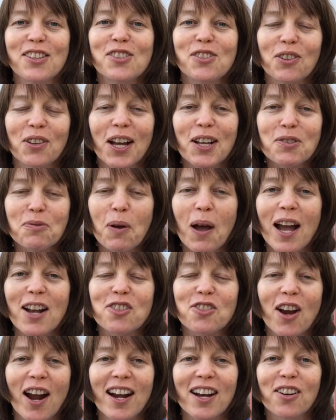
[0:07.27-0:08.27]
So that's why I
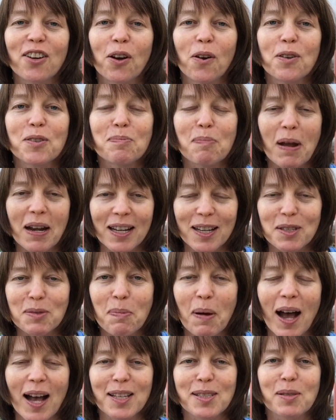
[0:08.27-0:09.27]
try to grow as many as
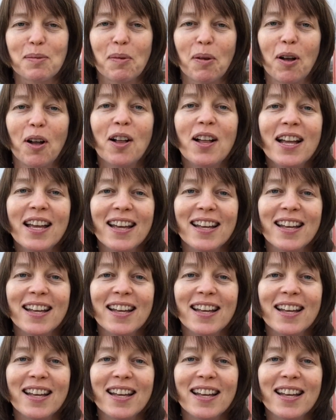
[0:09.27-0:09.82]
possible